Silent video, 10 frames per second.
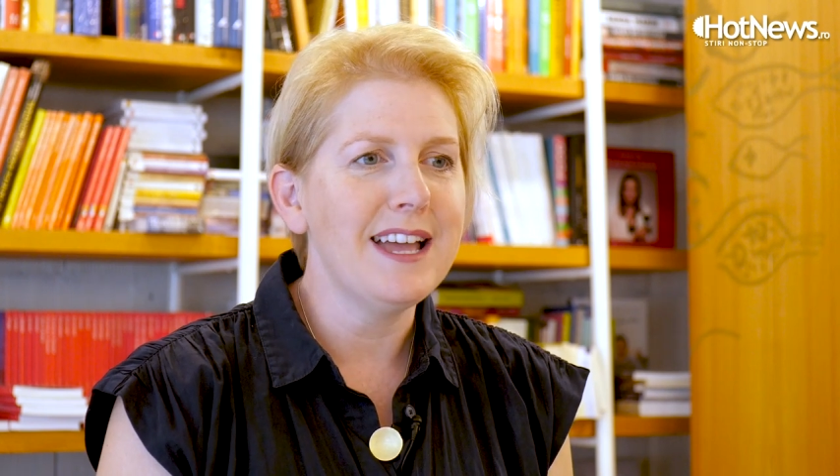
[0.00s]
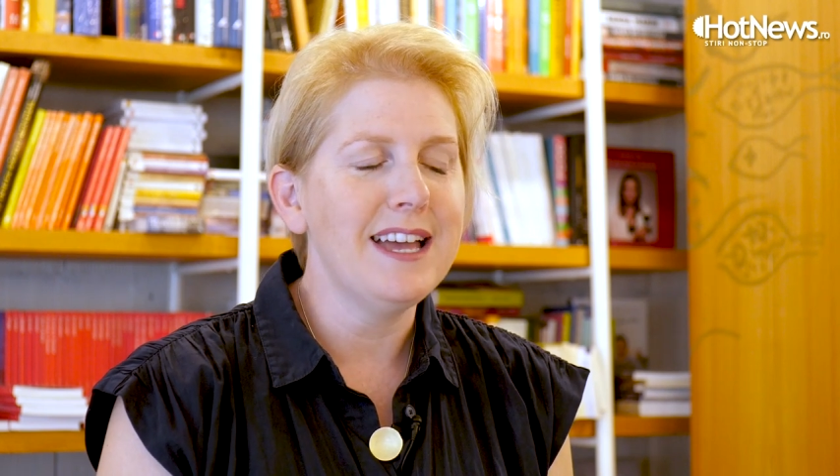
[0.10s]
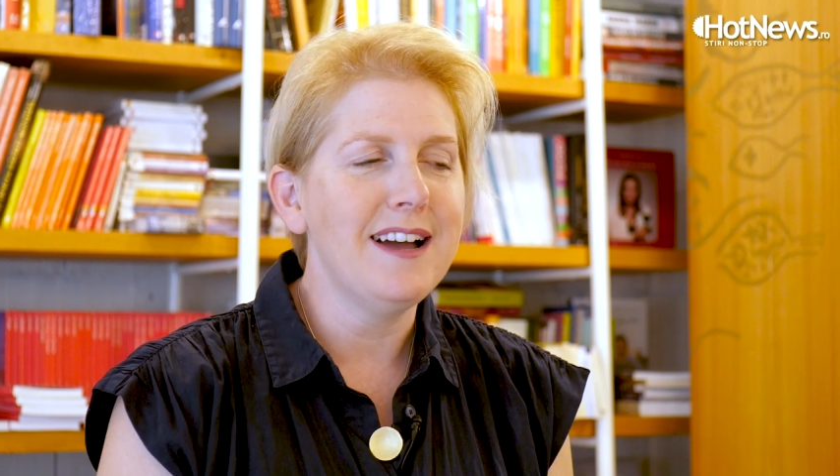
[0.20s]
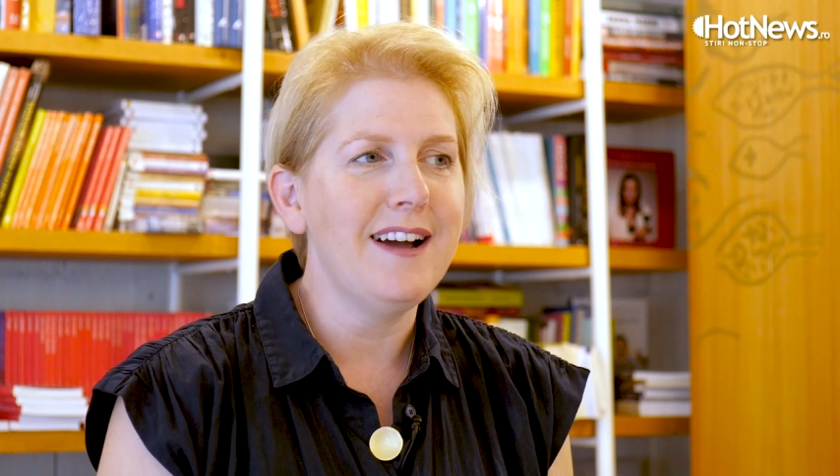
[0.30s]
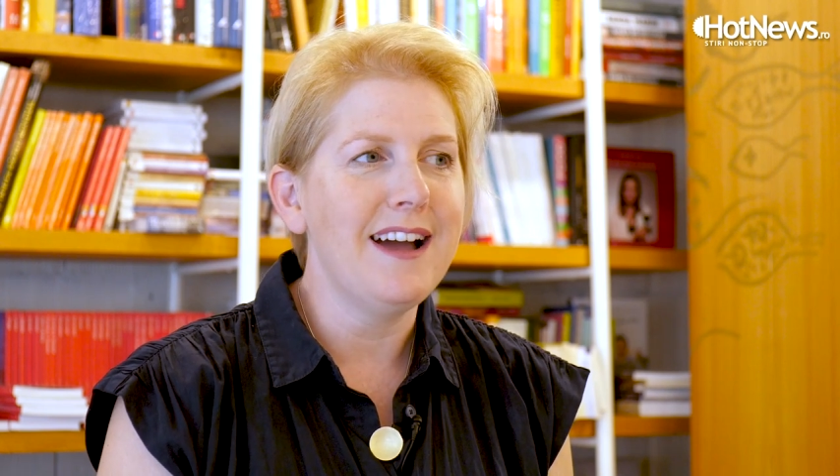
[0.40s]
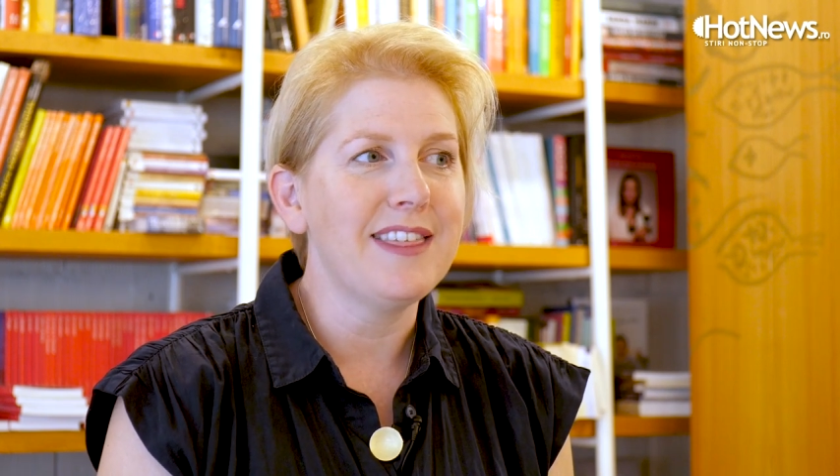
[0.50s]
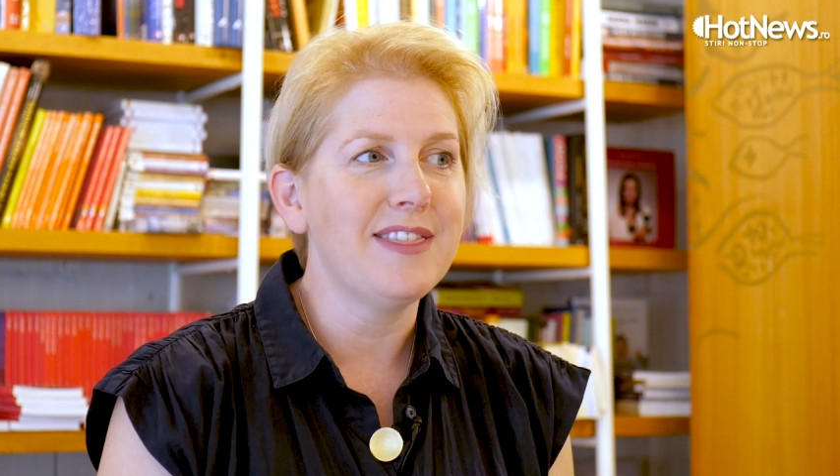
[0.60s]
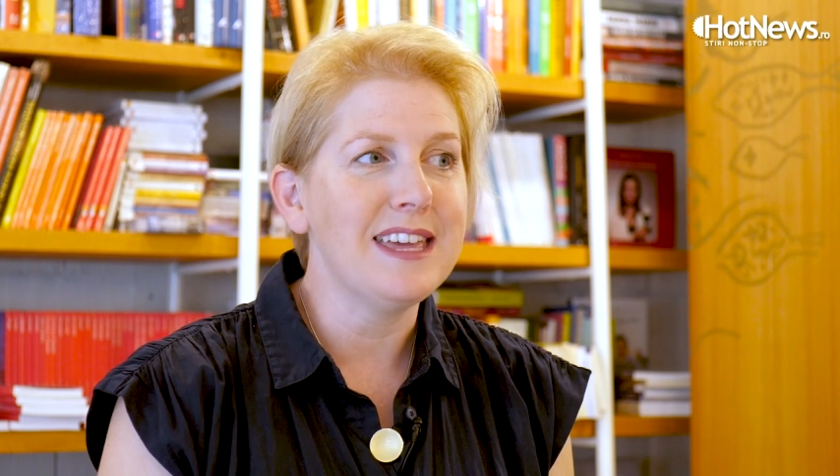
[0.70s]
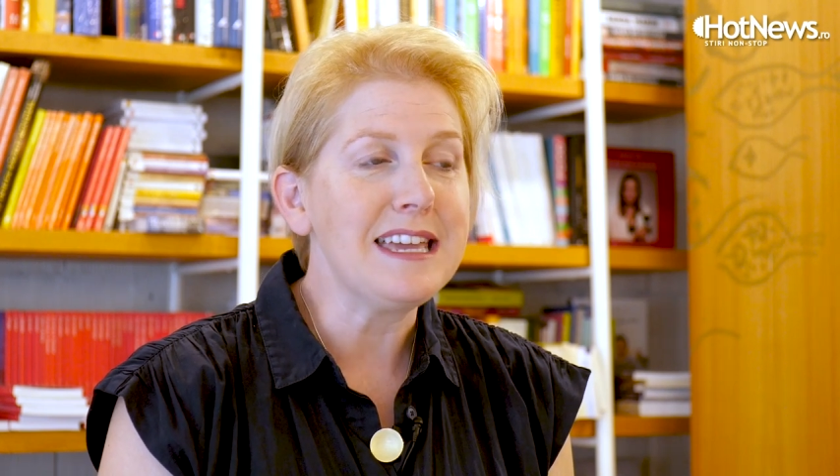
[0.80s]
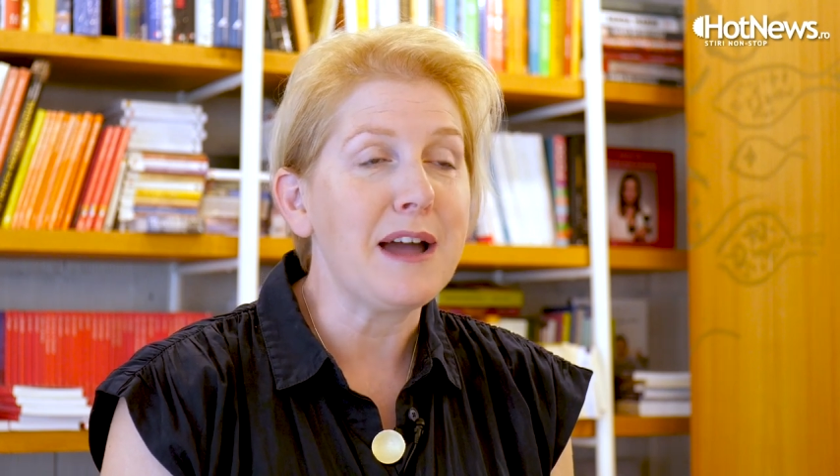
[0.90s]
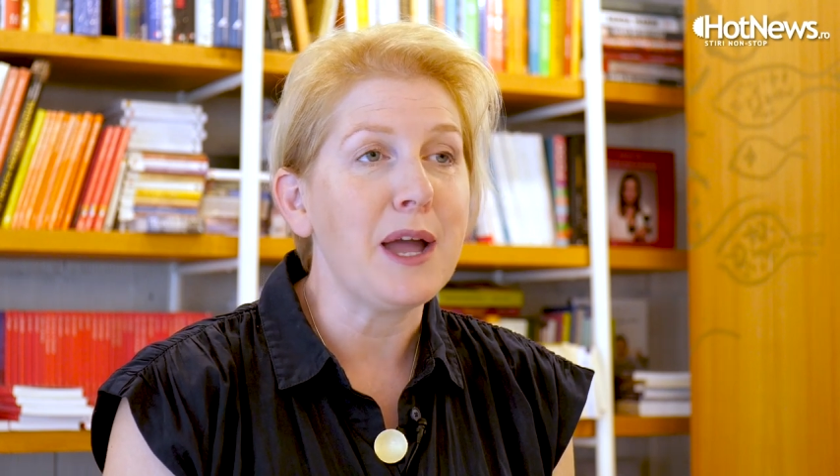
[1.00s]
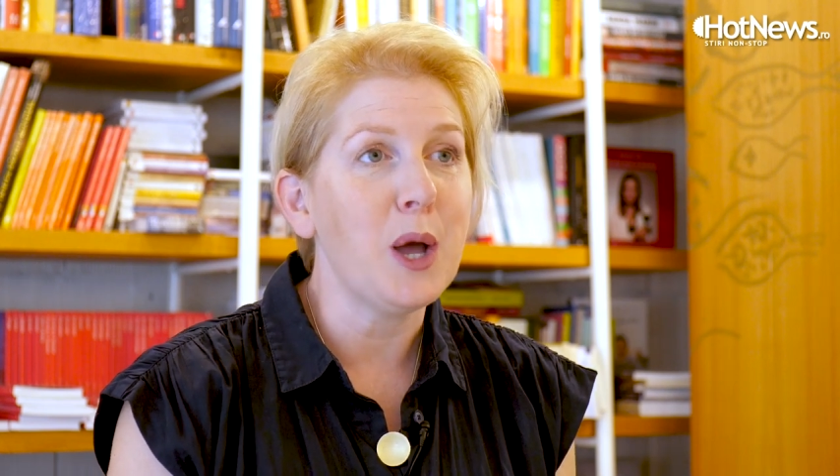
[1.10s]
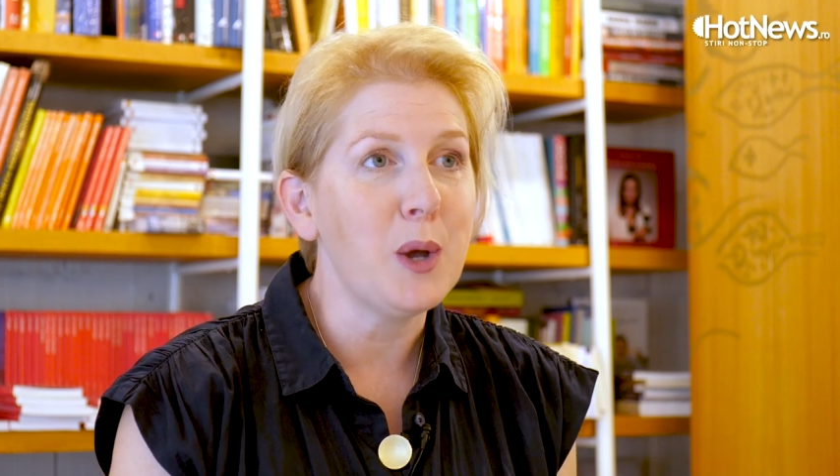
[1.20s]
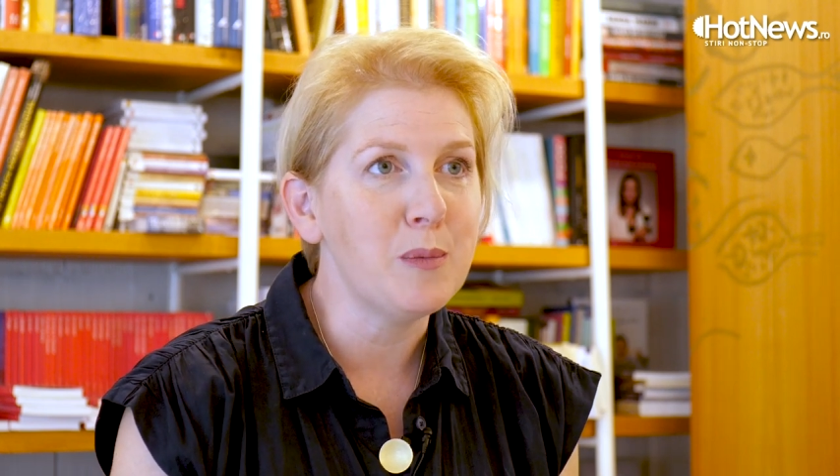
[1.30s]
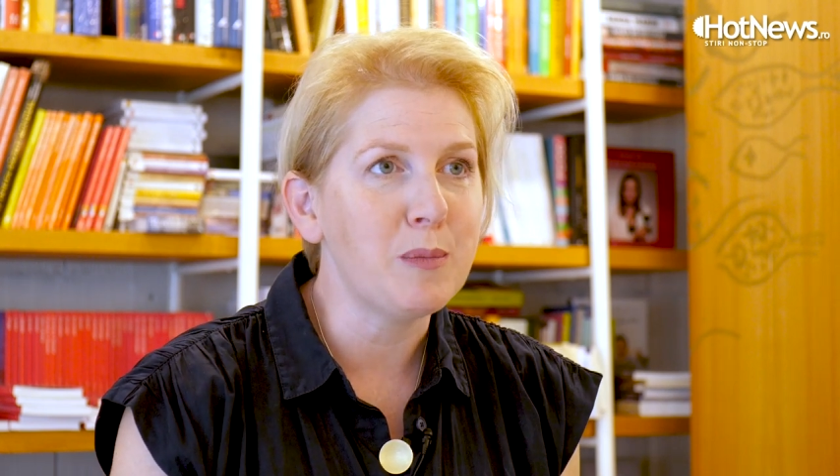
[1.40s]
I I think I
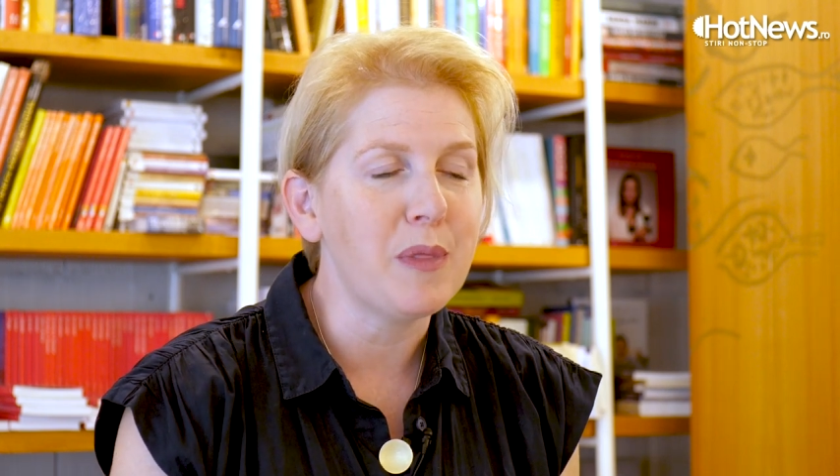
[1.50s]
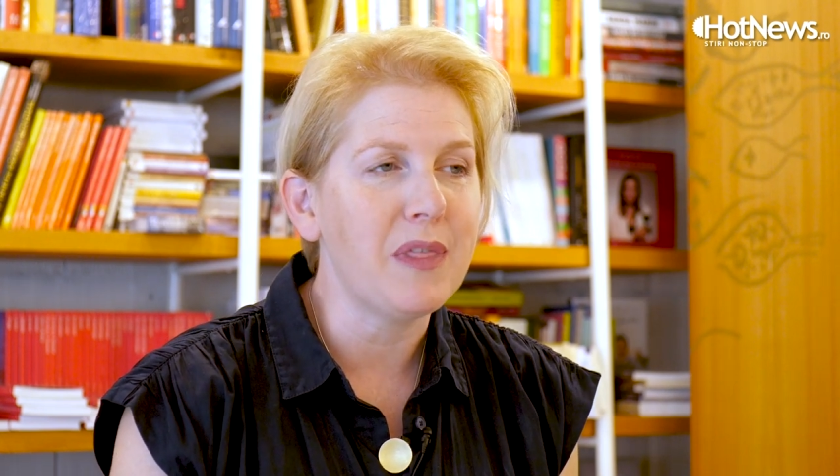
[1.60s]
hope